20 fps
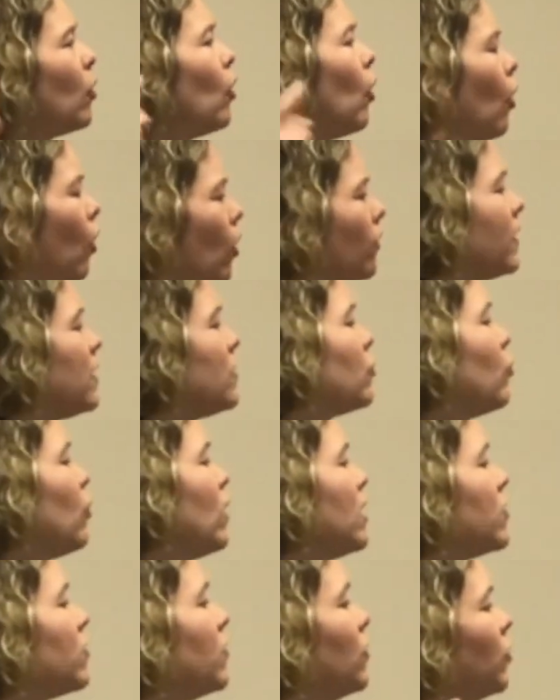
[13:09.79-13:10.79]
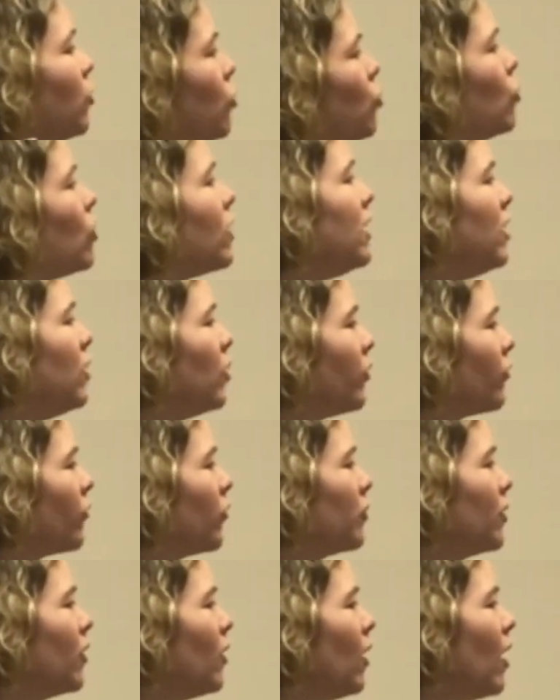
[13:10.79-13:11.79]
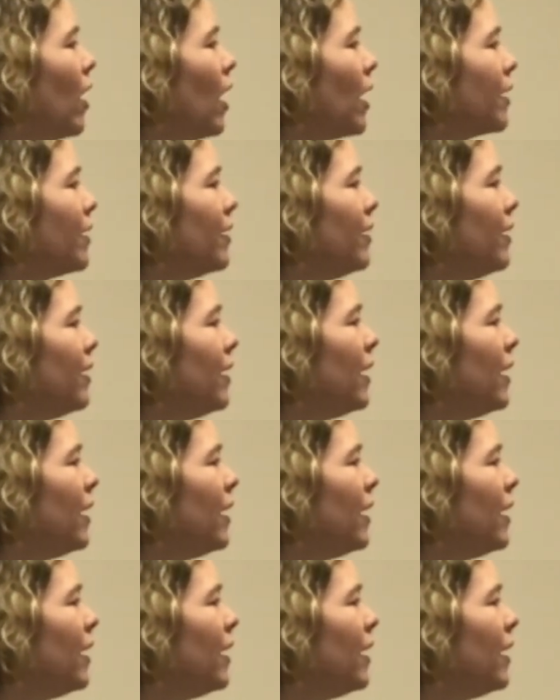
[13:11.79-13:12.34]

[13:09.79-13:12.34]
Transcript: all these ways that you can hear from God